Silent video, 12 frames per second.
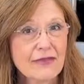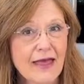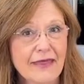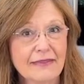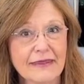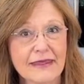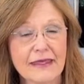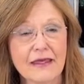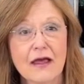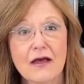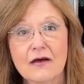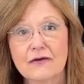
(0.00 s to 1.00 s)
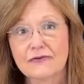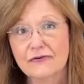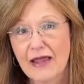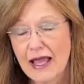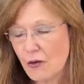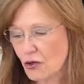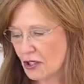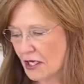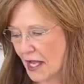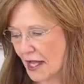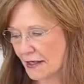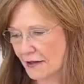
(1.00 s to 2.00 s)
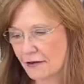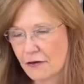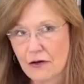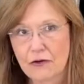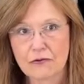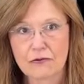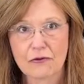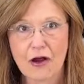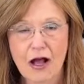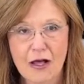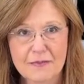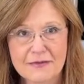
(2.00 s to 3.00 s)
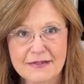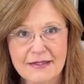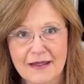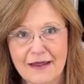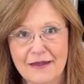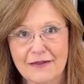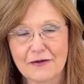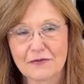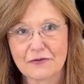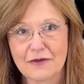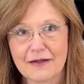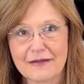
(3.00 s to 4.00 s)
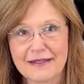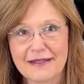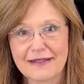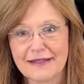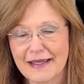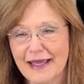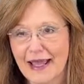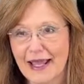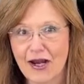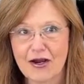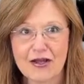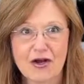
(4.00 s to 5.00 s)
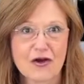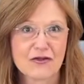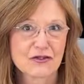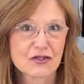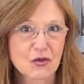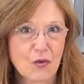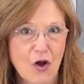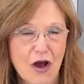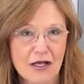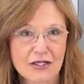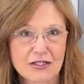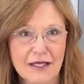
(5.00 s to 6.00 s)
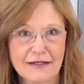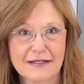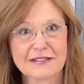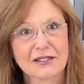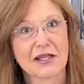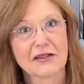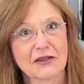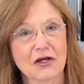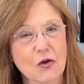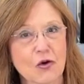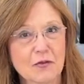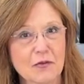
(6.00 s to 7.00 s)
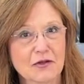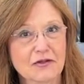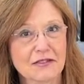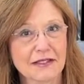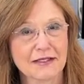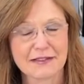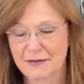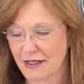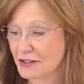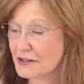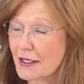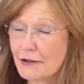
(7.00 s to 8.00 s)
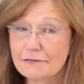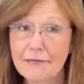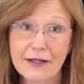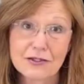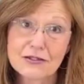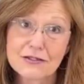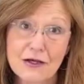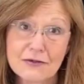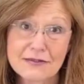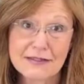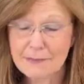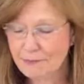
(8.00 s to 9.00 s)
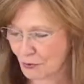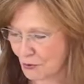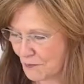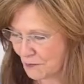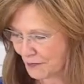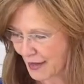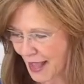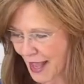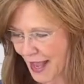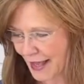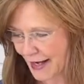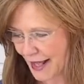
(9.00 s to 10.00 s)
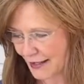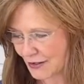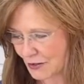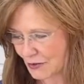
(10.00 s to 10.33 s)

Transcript: that the flour kind of robs the area on the squash and doesn't let the cornmeal stick as much. So I just go simple, and I